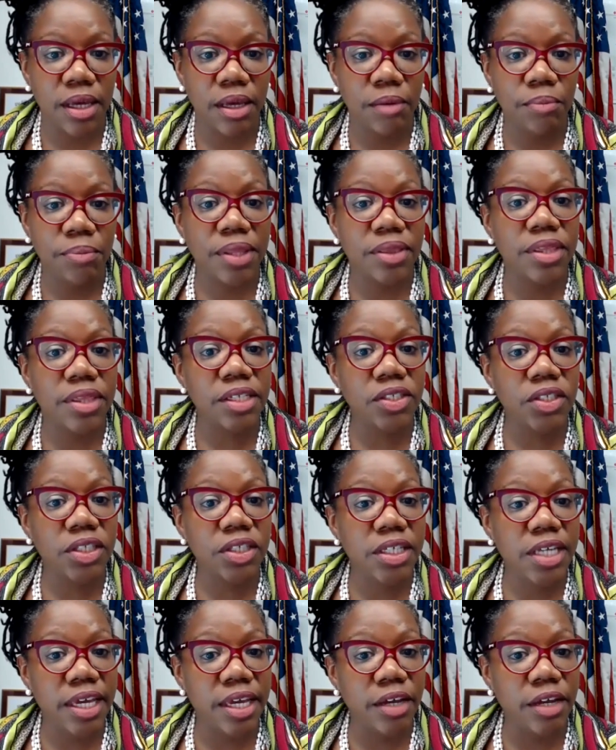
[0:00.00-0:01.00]
But this
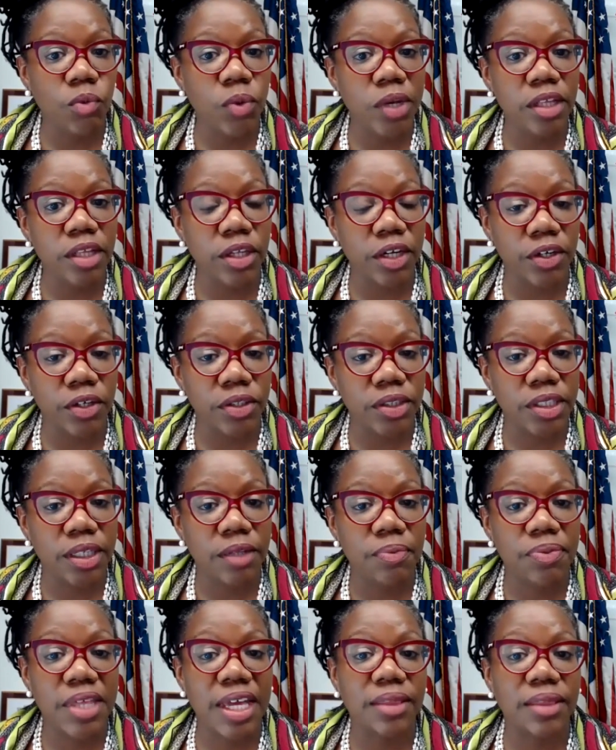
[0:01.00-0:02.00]
year, we learned
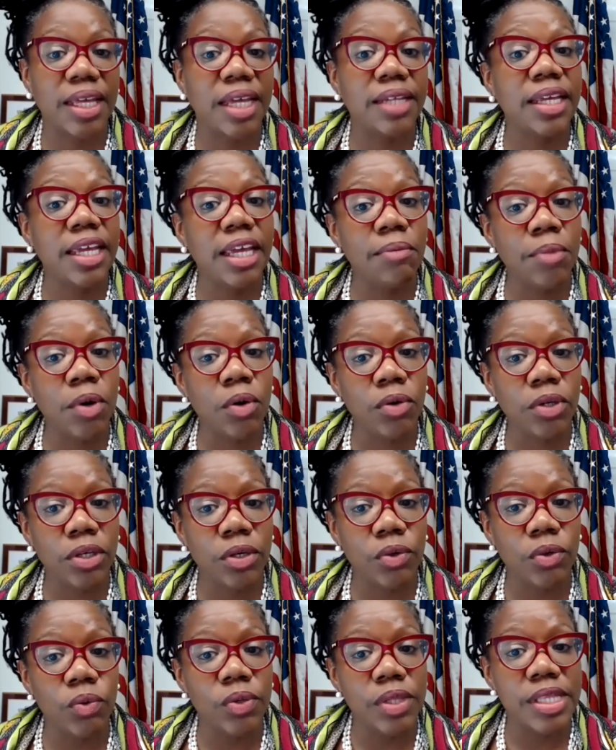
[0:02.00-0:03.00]
that that
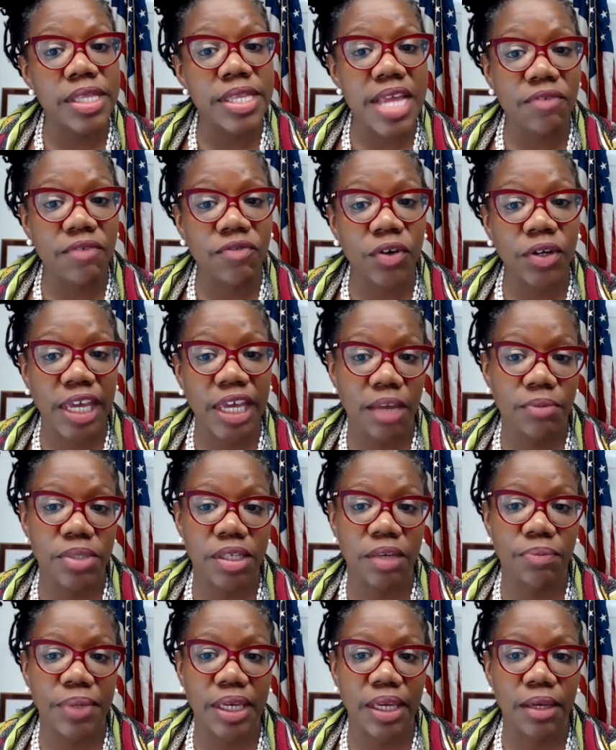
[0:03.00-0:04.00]
MOU never came to
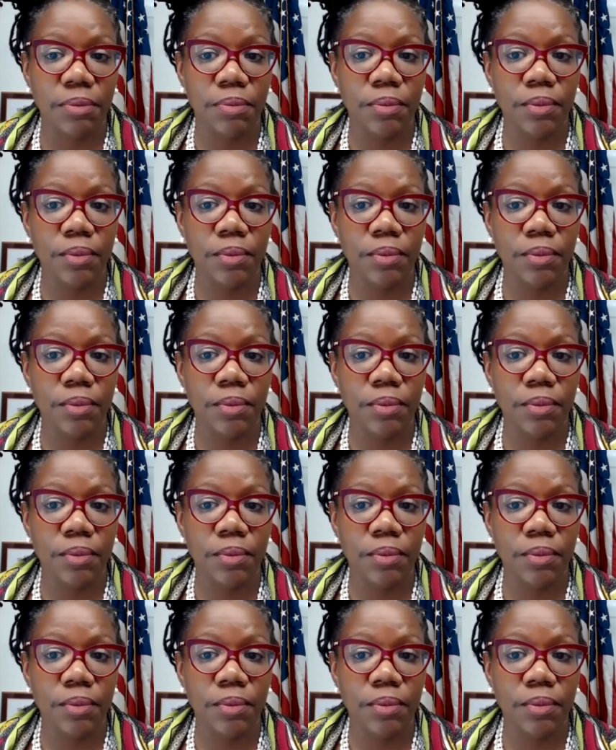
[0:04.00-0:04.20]
be.